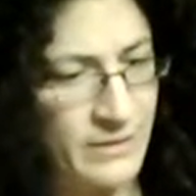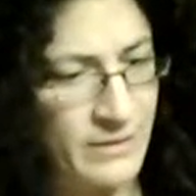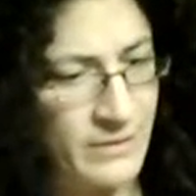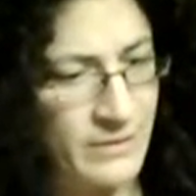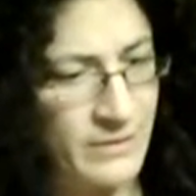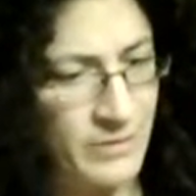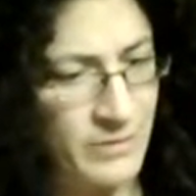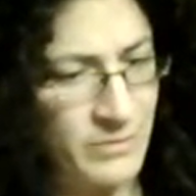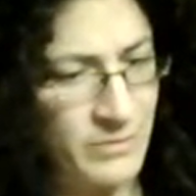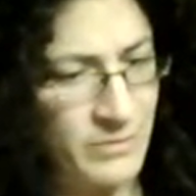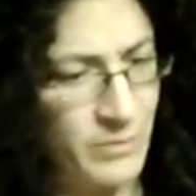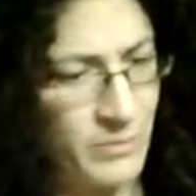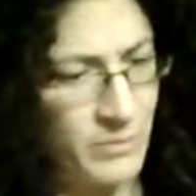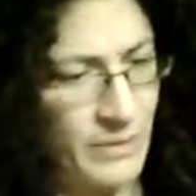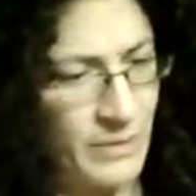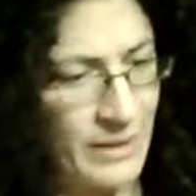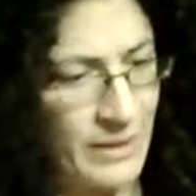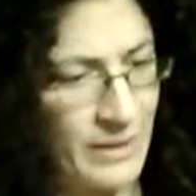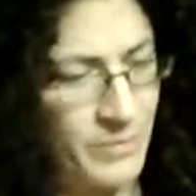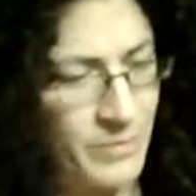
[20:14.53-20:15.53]
Don't
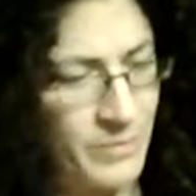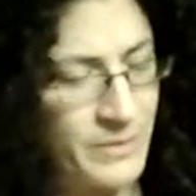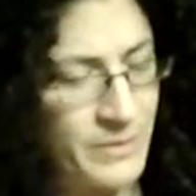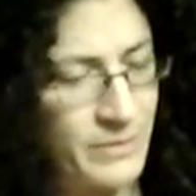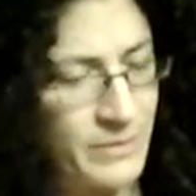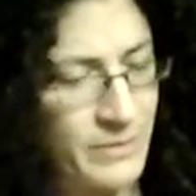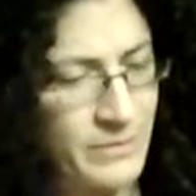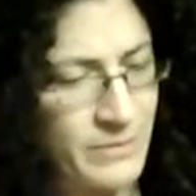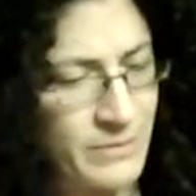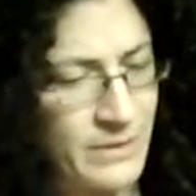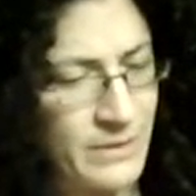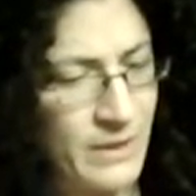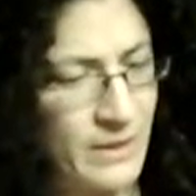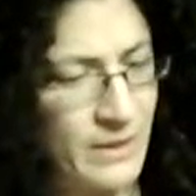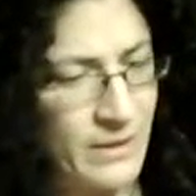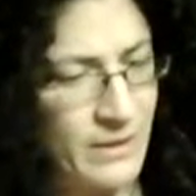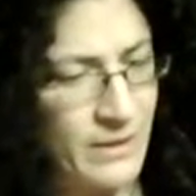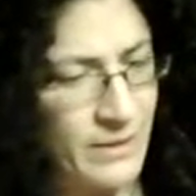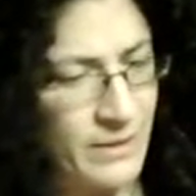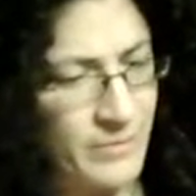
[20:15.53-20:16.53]
weep. Don't
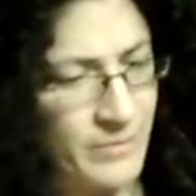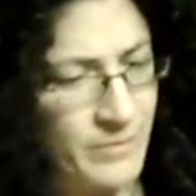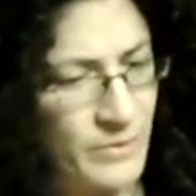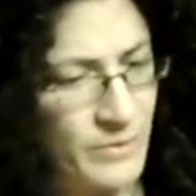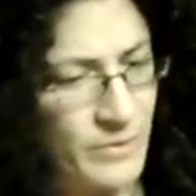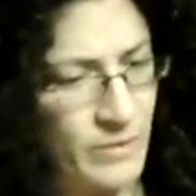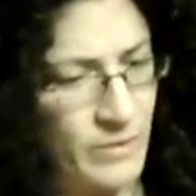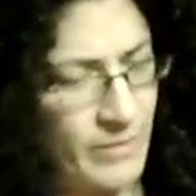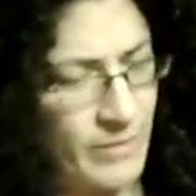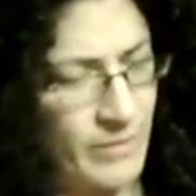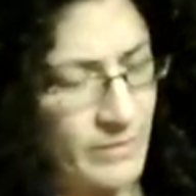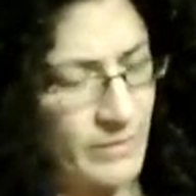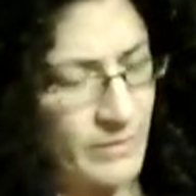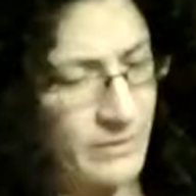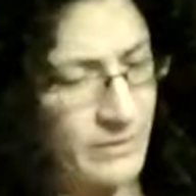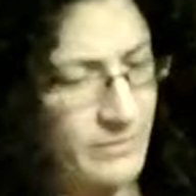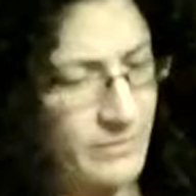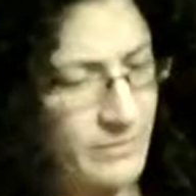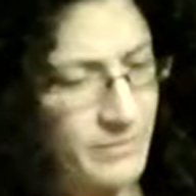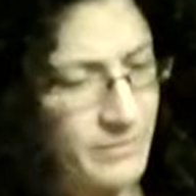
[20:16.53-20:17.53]

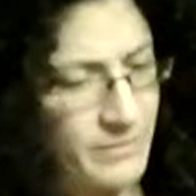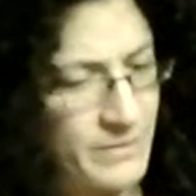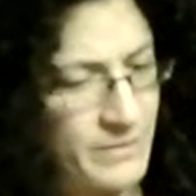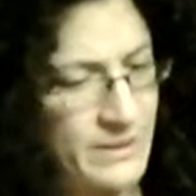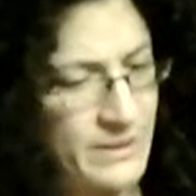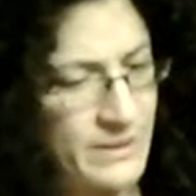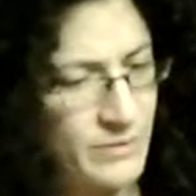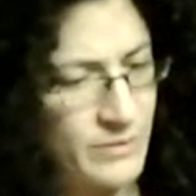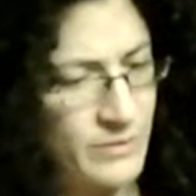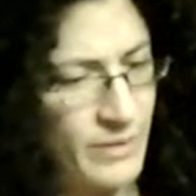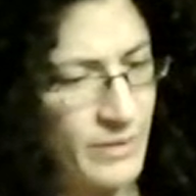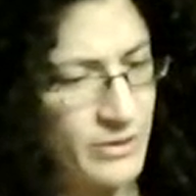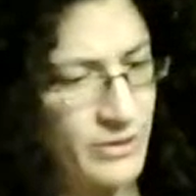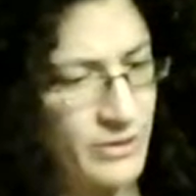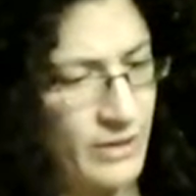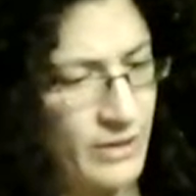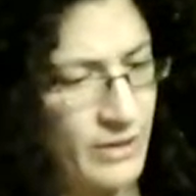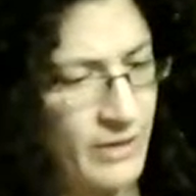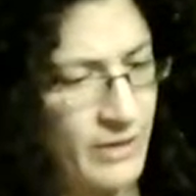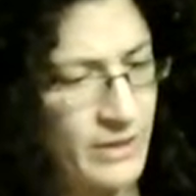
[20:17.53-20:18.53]
tremble. Mrs.
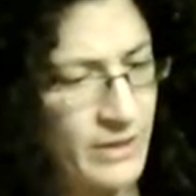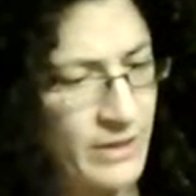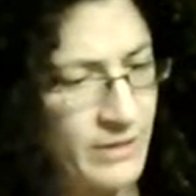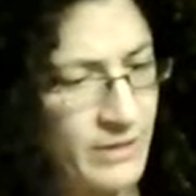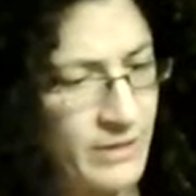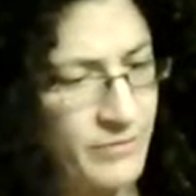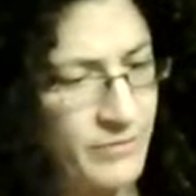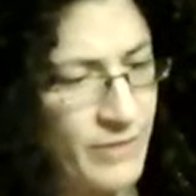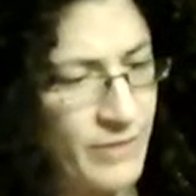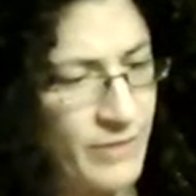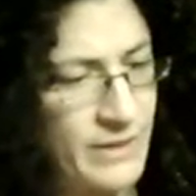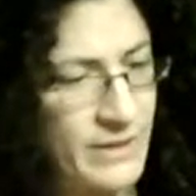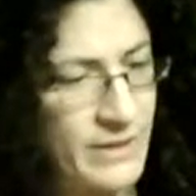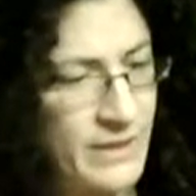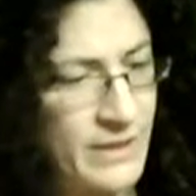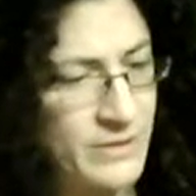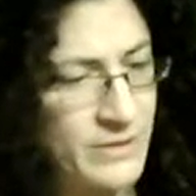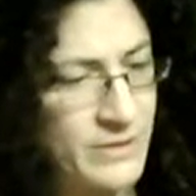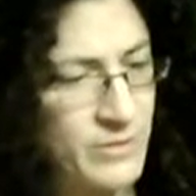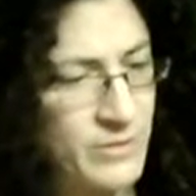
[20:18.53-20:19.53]
Rachel, our young friend
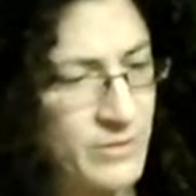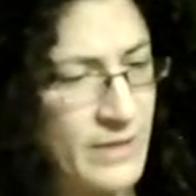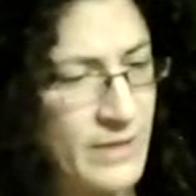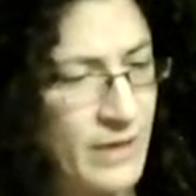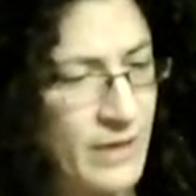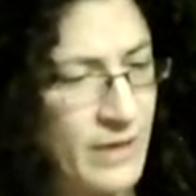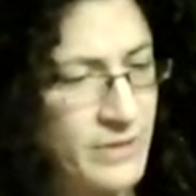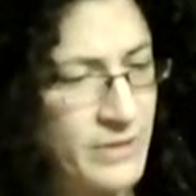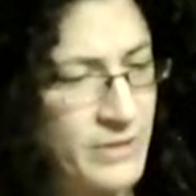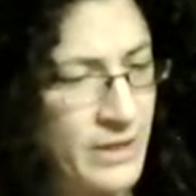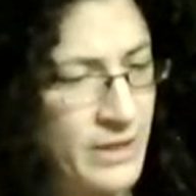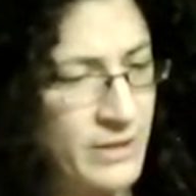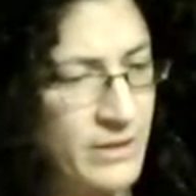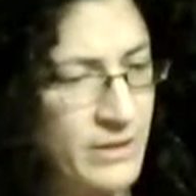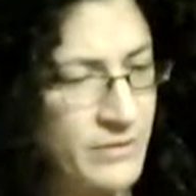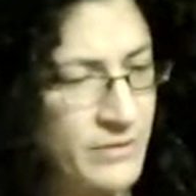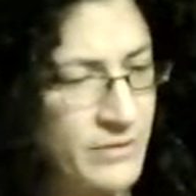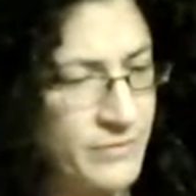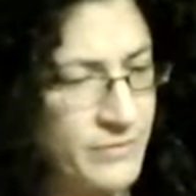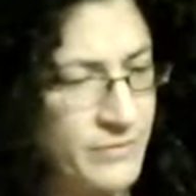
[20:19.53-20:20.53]
has no doubt heard
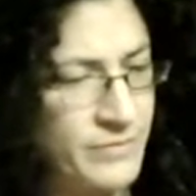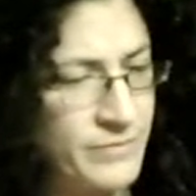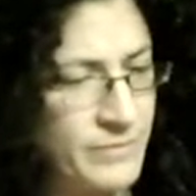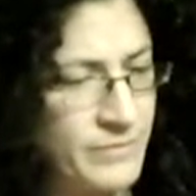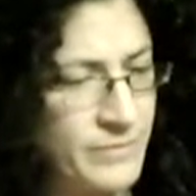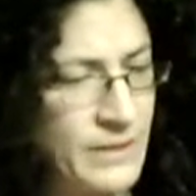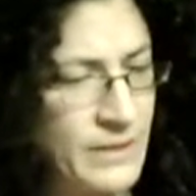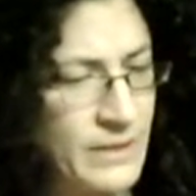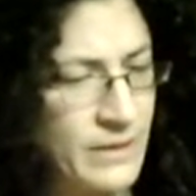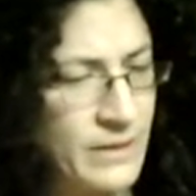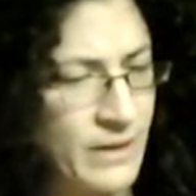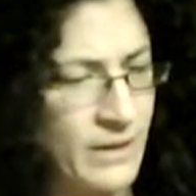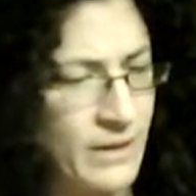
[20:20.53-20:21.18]
of the